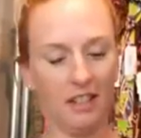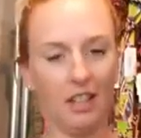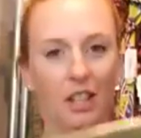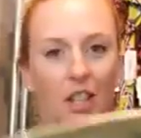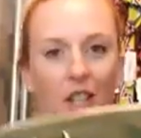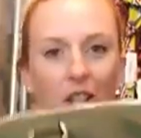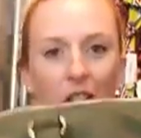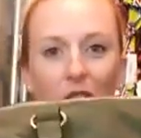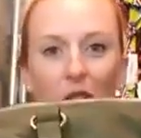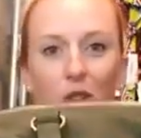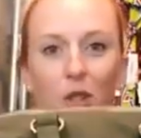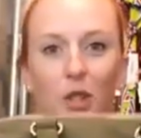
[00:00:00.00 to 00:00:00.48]

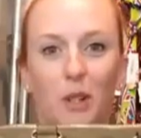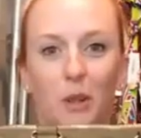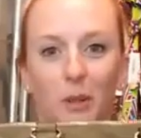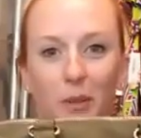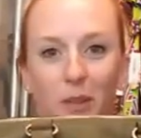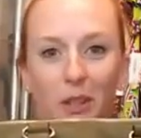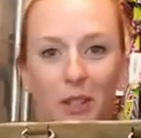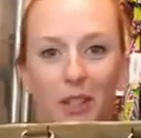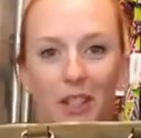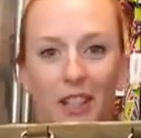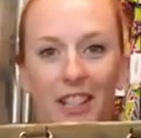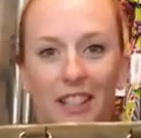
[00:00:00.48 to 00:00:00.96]

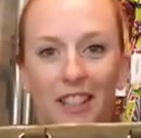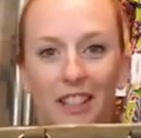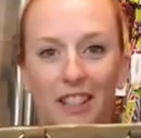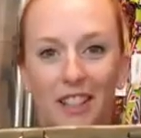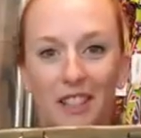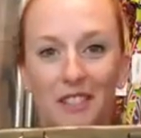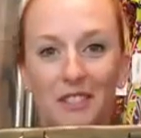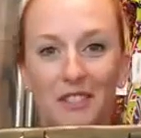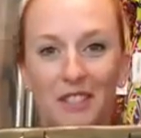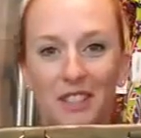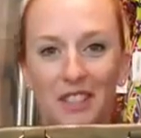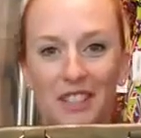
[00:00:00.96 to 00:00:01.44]
adorable. I
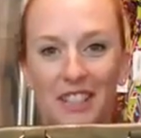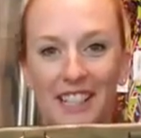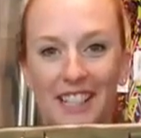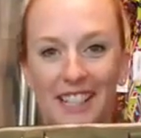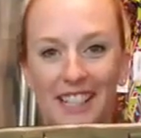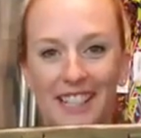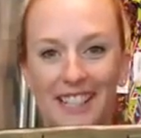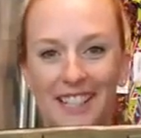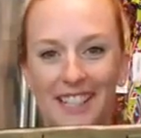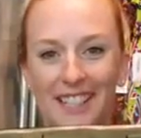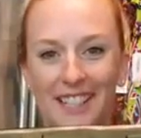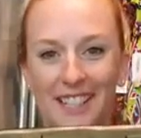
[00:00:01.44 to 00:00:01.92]
love
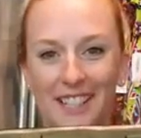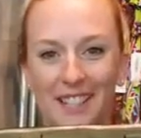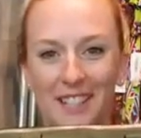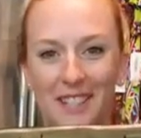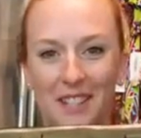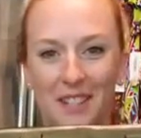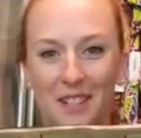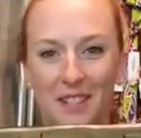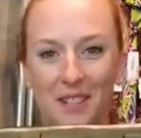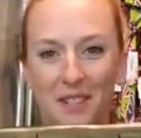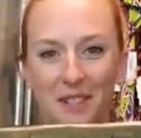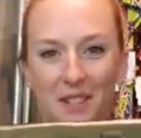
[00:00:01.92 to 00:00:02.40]
green.
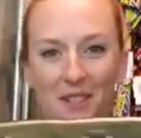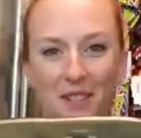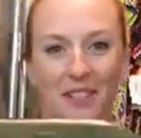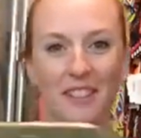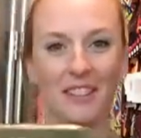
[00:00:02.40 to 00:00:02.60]
So